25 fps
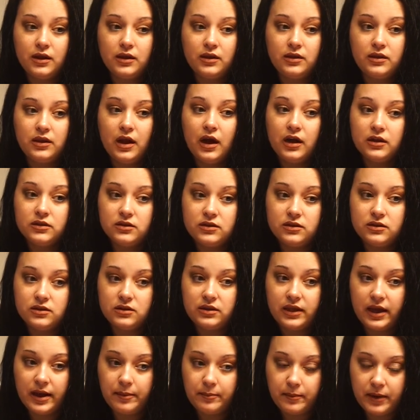Not
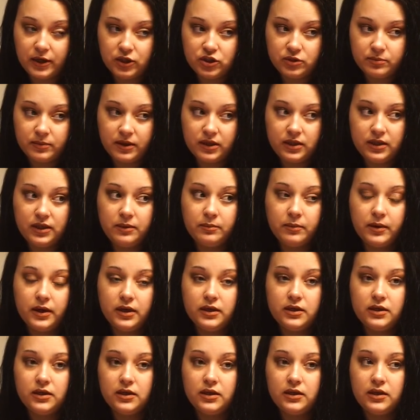that much money,
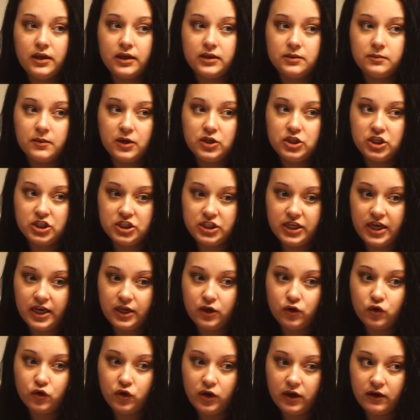but as much as I
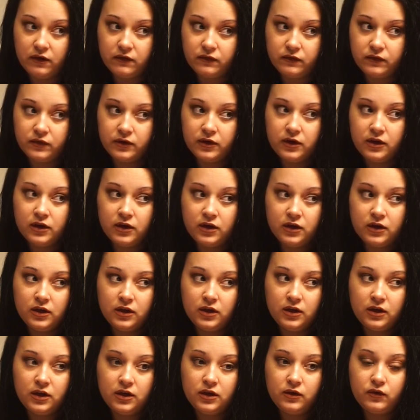could have
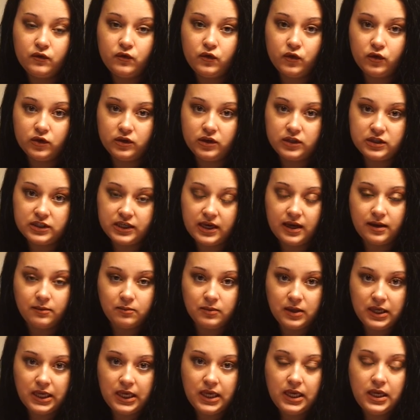for the time
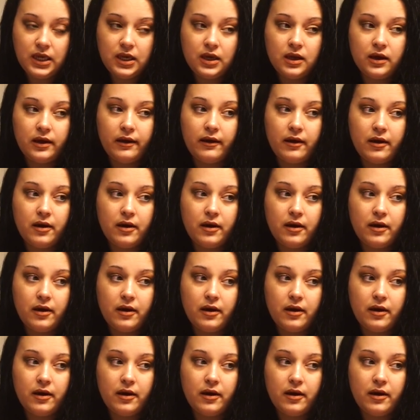being.